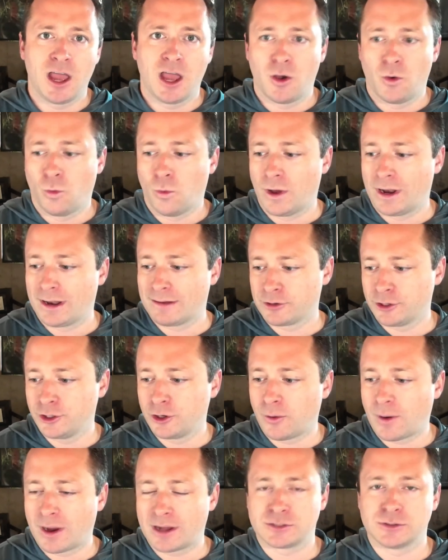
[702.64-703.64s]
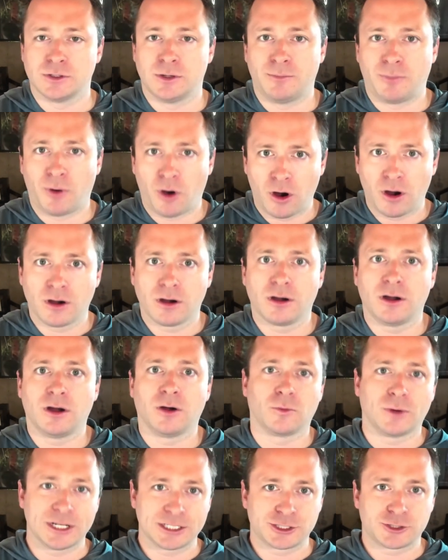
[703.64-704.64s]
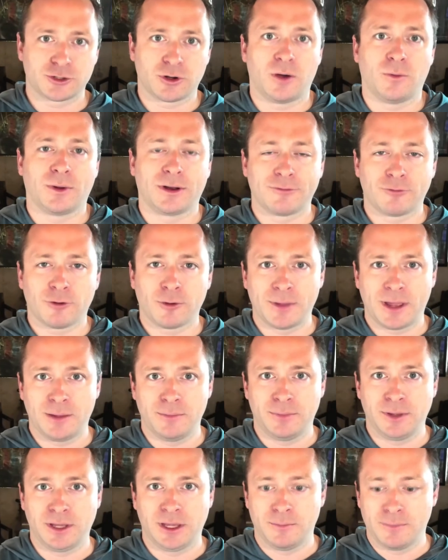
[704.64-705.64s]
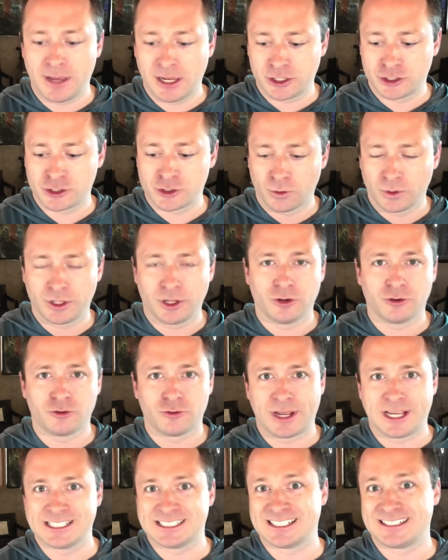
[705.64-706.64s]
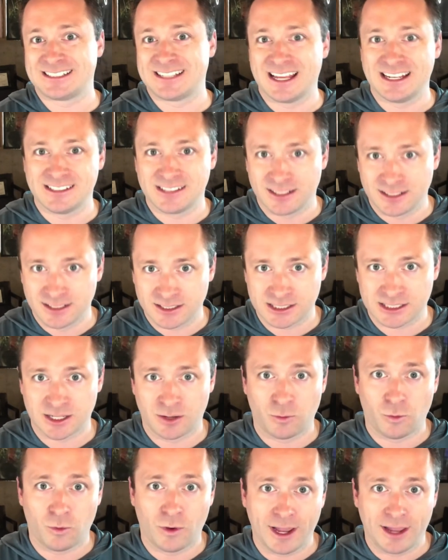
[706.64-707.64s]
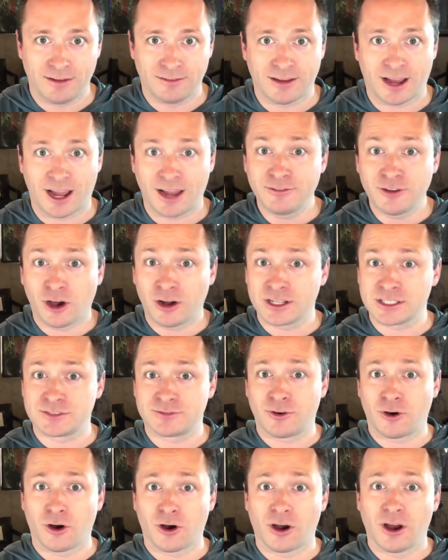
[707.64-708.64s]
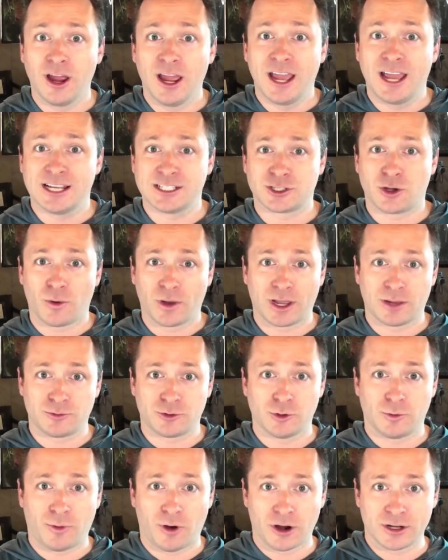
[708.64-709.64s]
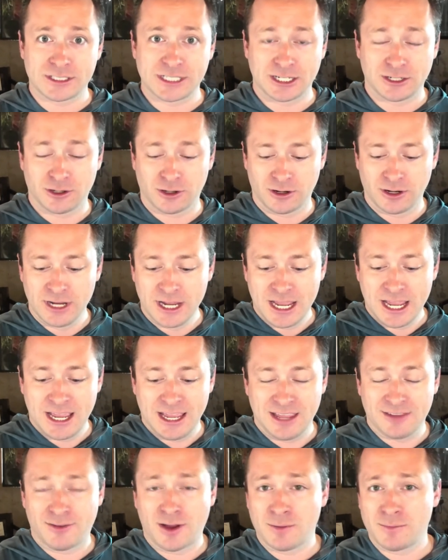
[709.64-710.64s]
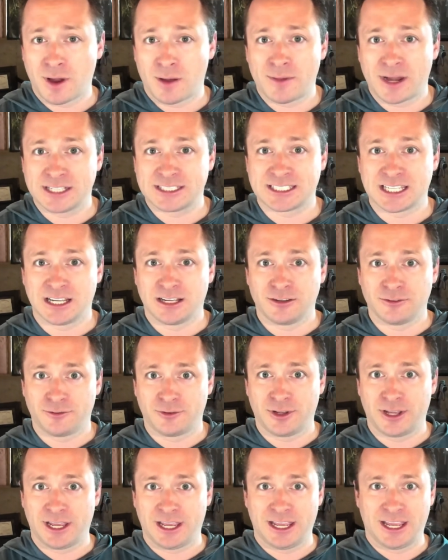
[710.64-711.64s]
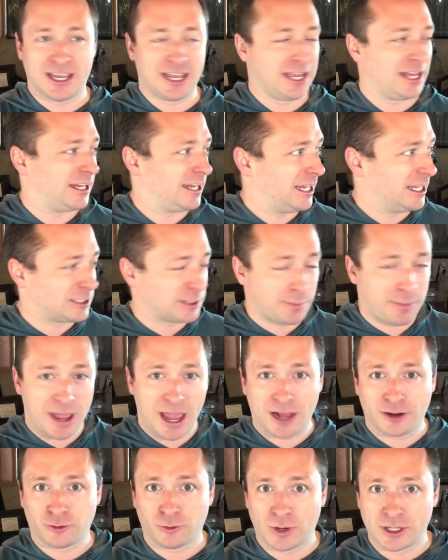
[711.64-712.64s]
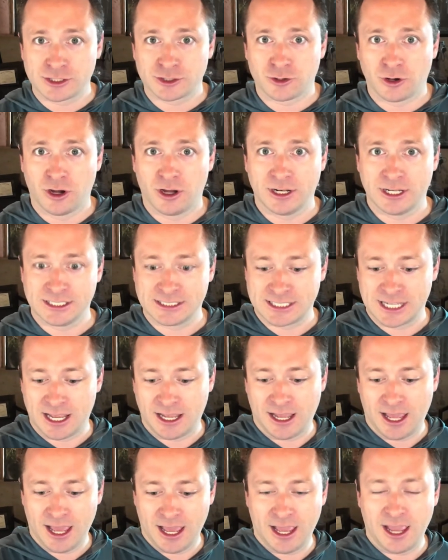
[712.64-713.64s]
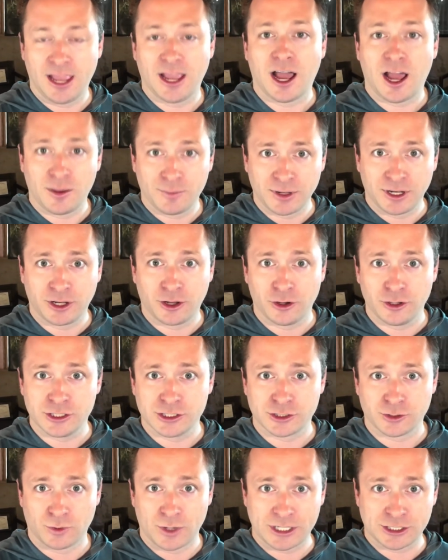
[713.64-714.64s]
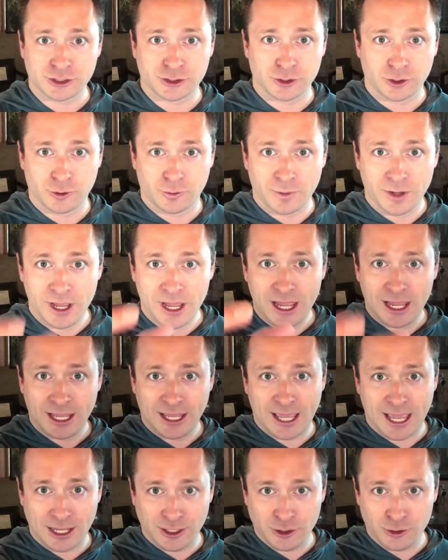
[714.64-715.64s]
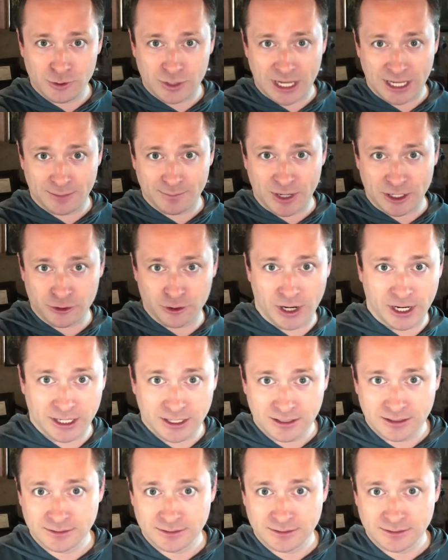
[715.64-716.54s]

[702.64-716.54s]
whenever you go out to a bar, a restaurant, whatever it may be, make sure that your drink is attended in some way. I've gone as far as going up to a bartender if I'm by myself and it's a packed restaurant and saying, hey, I'm going to go use the restroom. Can you take my drink?